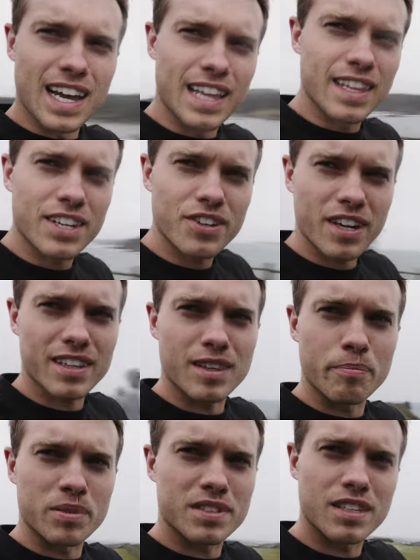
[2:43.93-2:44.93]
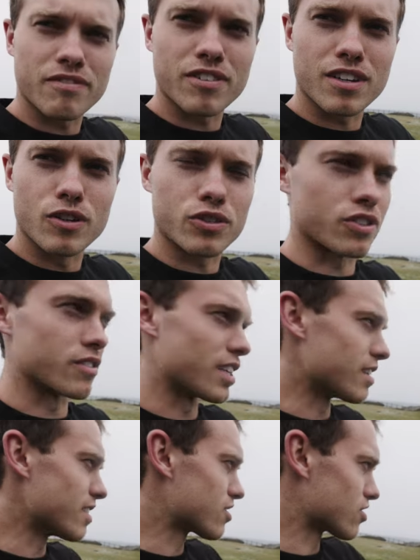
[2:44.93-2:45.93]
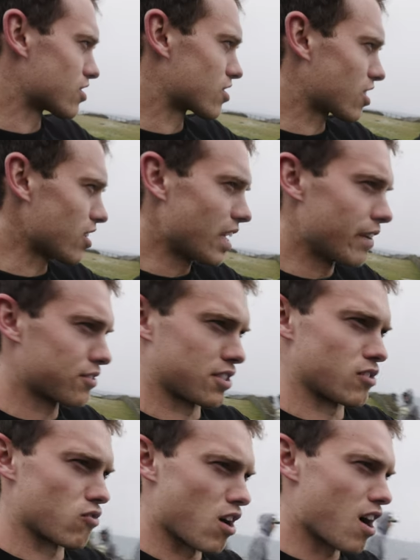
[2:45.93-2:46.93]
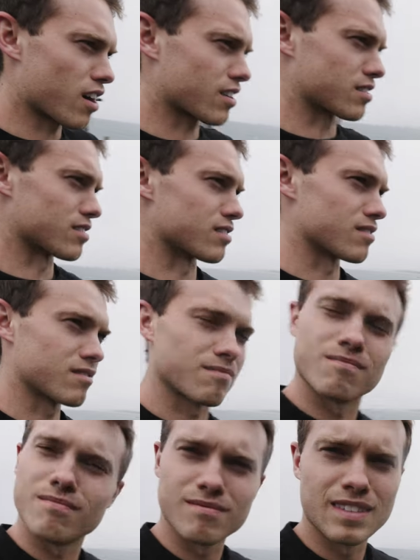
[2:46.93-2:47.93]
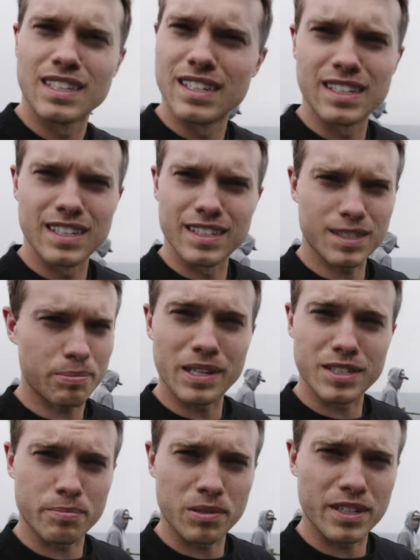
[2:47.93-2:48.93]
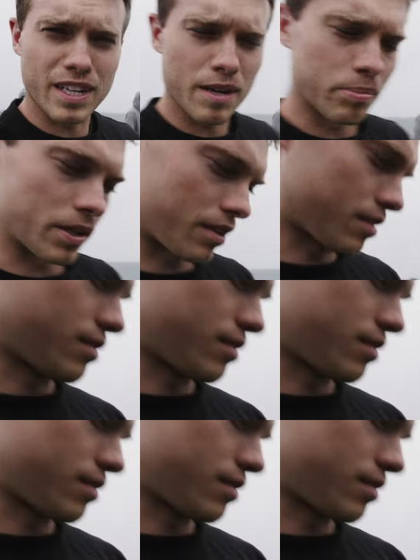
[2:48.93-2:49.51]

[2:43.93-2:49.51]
and then you got the Pacific Ocean and these just cliffs and rocks, and this place is pretty epic.